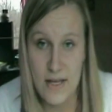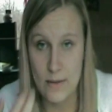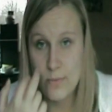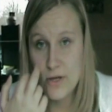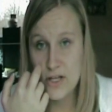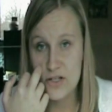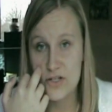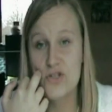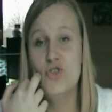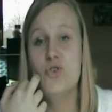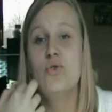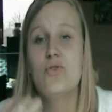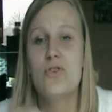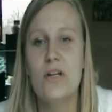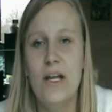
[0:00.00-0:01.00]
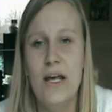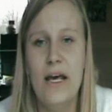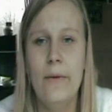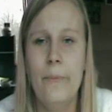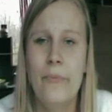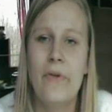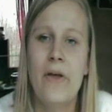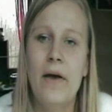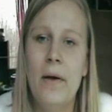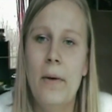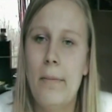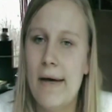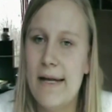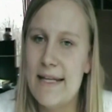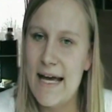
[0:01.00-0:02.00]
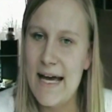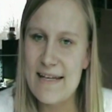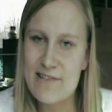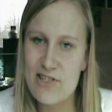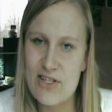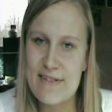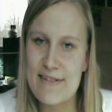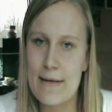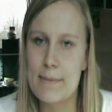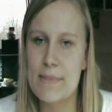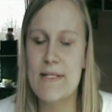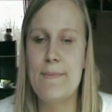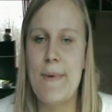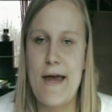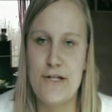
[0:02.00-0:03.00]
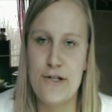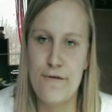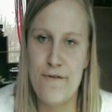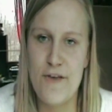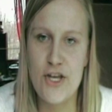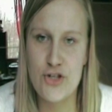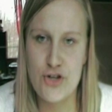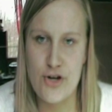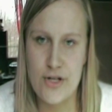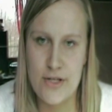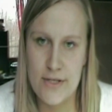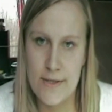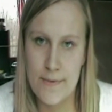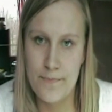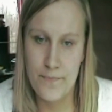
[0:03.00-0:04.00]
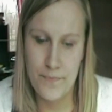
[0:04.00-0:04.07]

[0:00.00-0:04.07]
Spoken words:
image usually, but it has just some special features.